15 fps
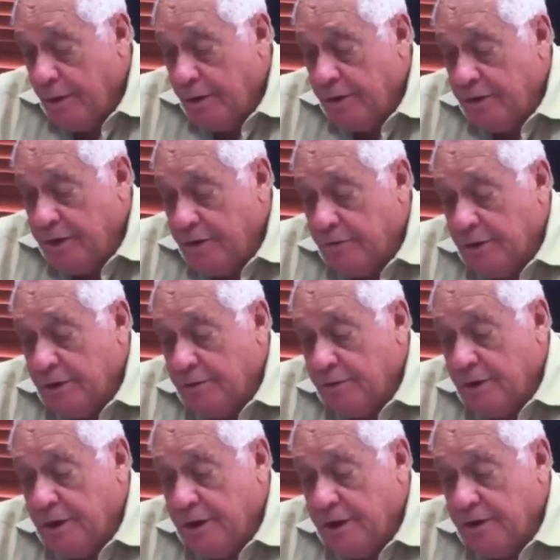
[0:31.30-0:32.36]
It equally
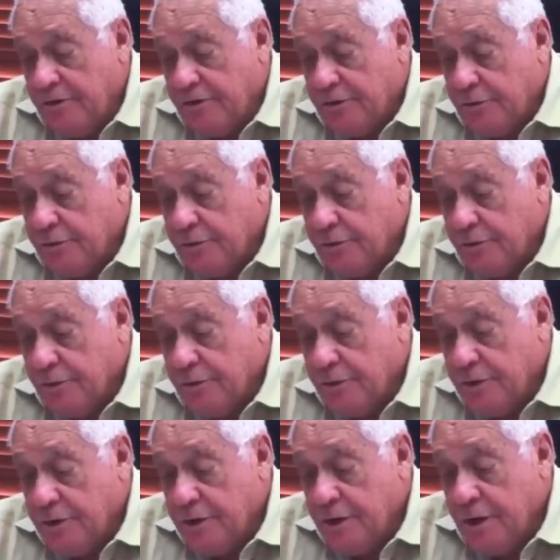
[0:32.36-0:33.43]
relates to
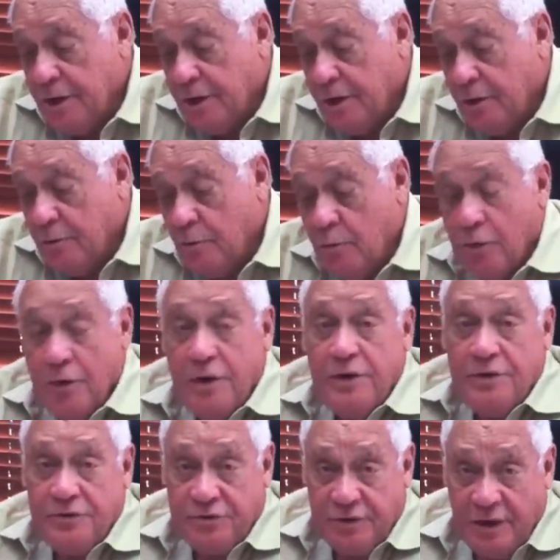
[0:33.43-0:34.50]
the world
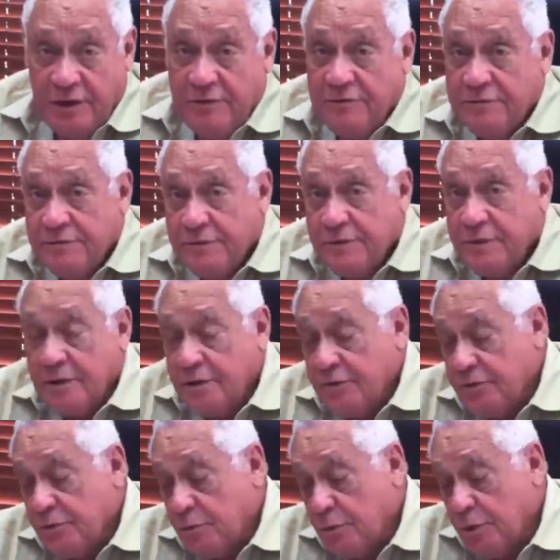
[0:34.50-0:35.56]
itself as
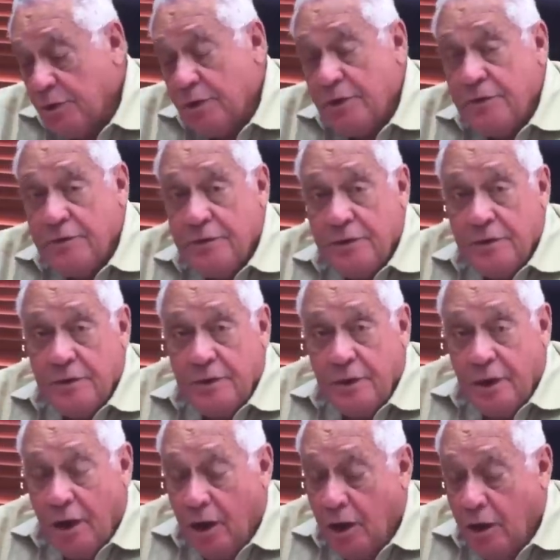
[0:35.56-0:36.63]
the world
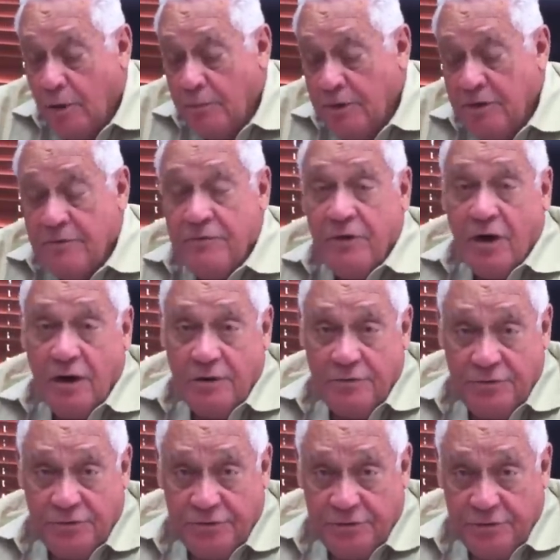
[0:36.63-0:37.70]

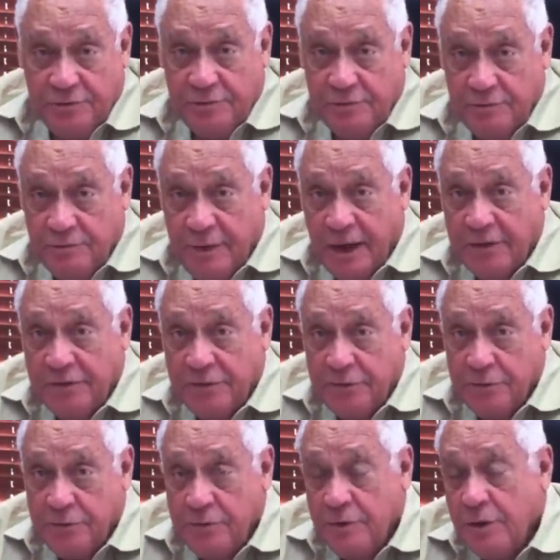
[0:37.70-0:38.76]
evolves back
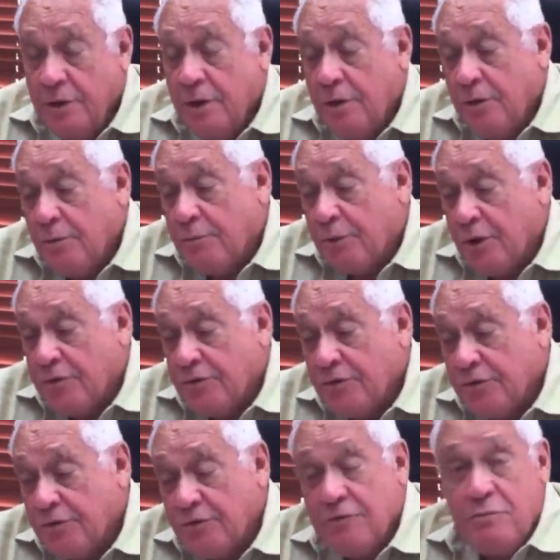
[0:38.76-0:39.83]
through the
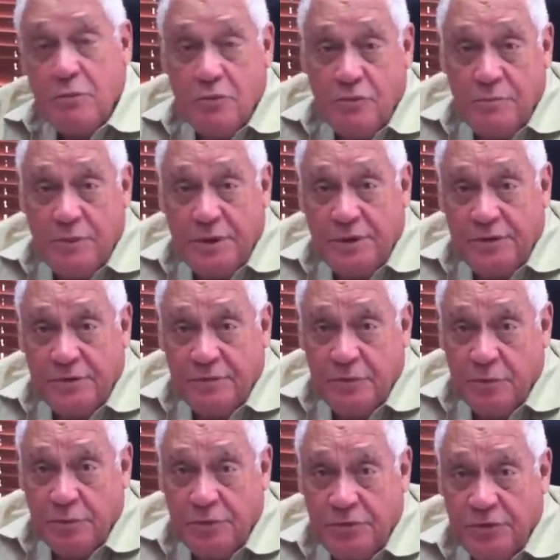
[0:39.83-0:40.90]
process of movement of
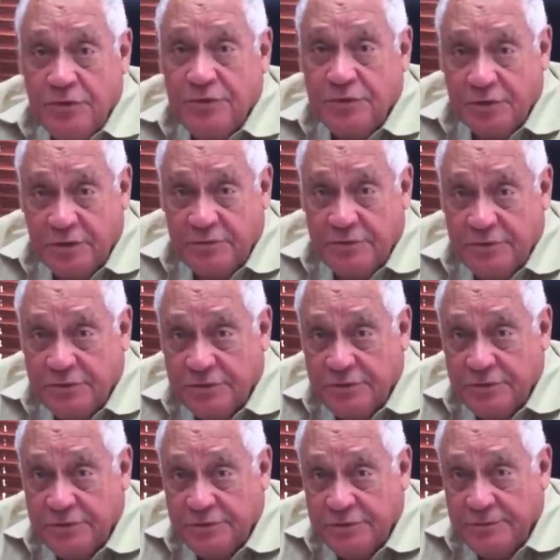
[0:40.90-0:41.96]
goods and
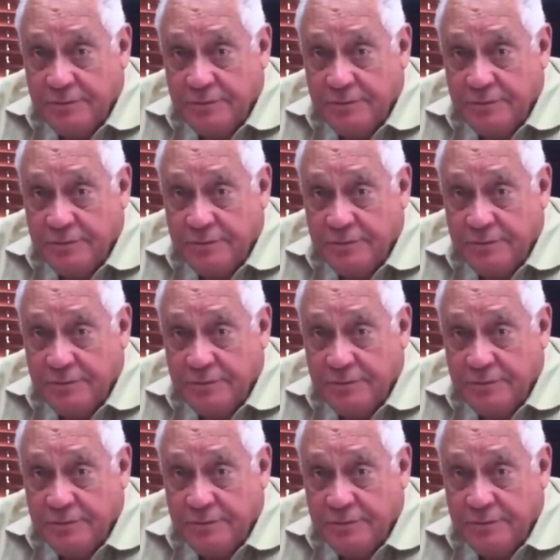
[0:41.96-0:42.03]
services.